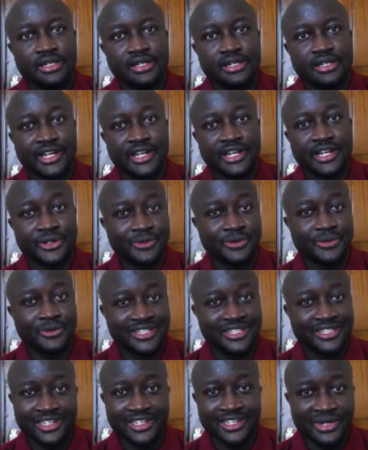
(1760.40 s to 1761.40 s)
I don't know whether
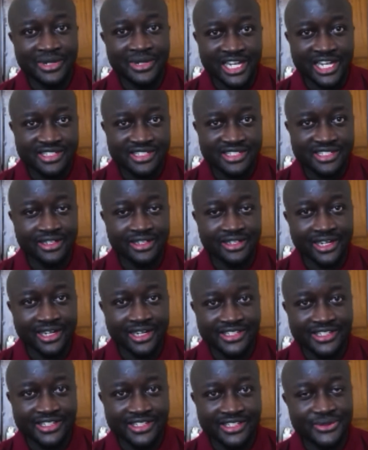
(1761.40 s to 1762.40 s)
there'll be a hashtag
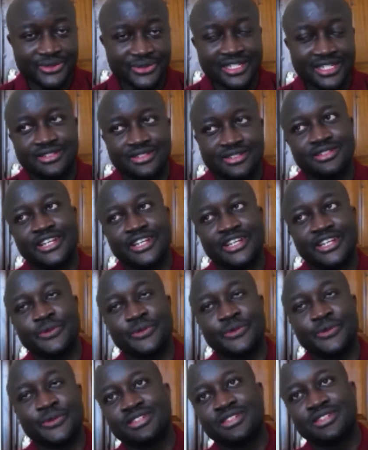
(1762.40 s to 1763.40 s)
related to that.
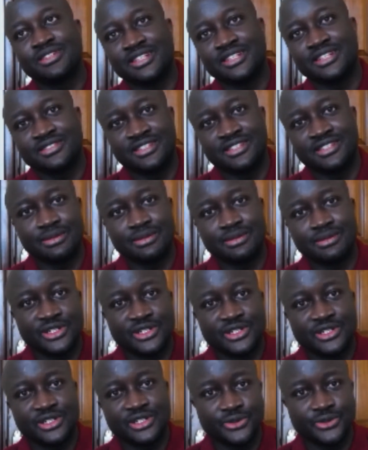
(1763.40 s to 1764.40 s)
Anyway, that's just a matter of
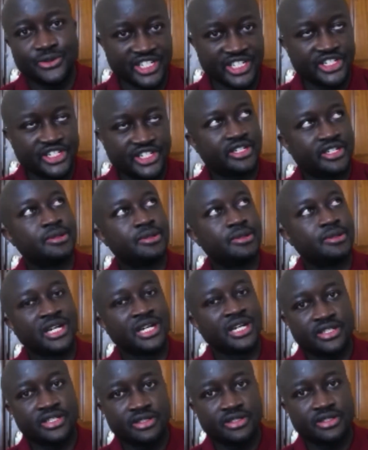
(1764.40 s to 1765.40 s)
conjecture.
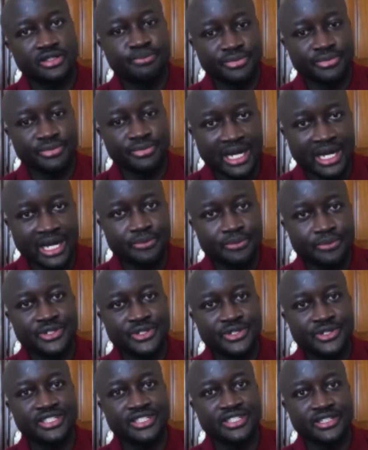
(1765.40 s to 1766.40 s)
But my
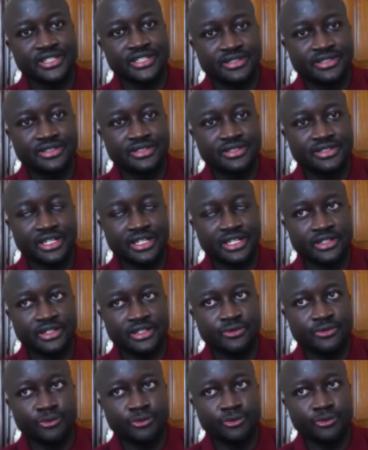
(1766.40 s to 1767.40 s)
point is,
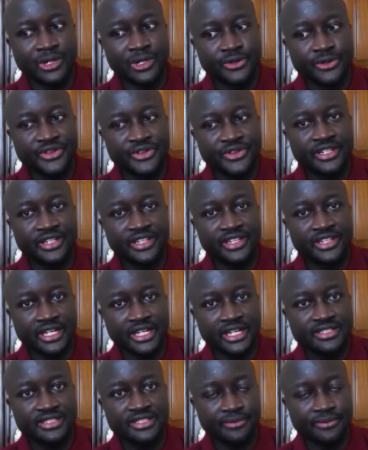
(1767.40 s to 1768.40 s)
there are
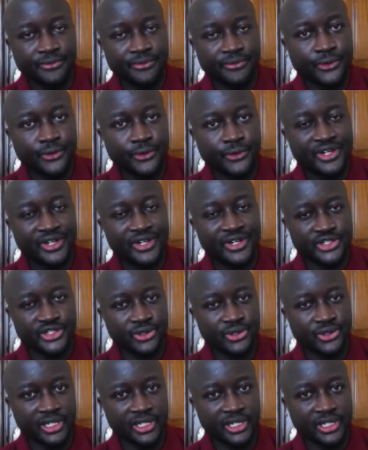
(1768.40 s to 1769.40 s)
some 4
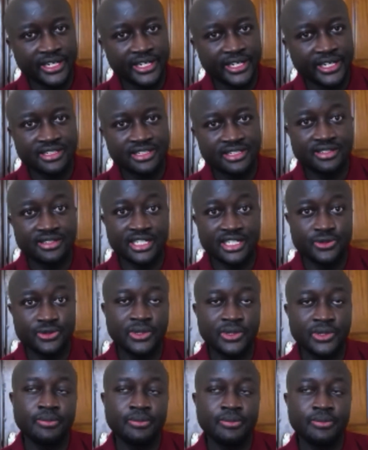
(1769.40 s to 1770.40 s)
critical areas that
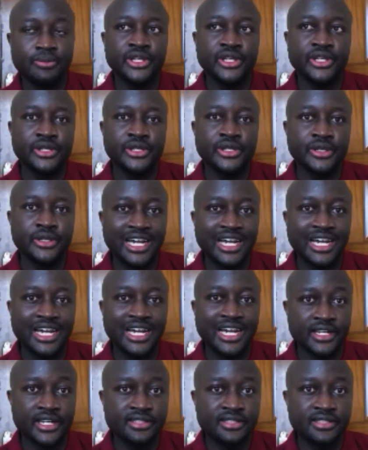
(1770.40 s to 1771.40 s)
will be
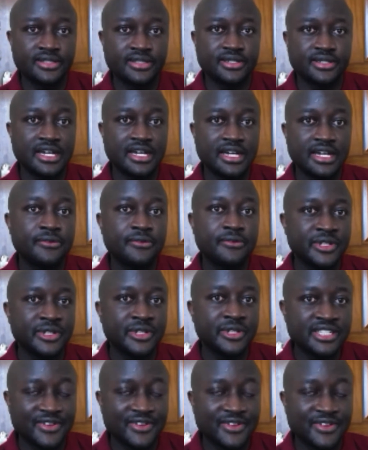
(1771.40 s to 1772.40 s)
addressed with
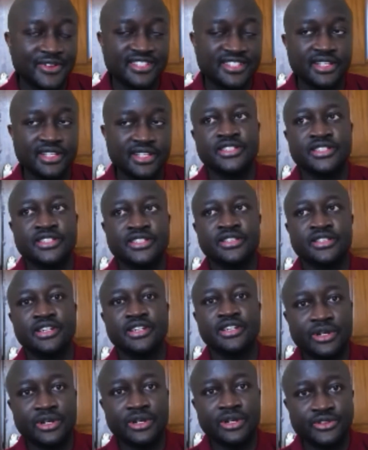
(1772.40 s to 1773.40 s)
this facility, and
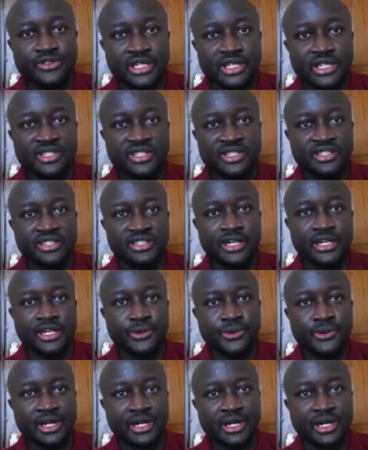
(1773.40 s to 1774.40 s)
one of them is now
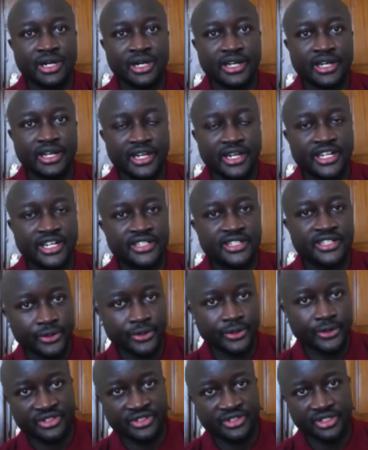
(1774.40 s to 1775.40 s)
energy
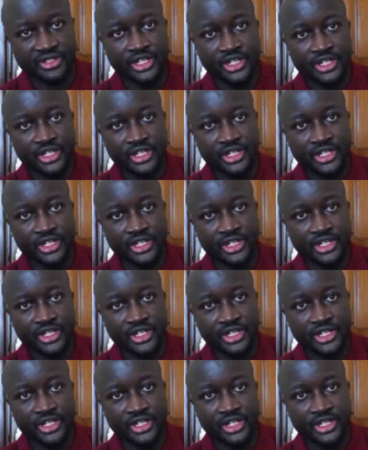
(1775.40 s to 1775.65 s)
reforms.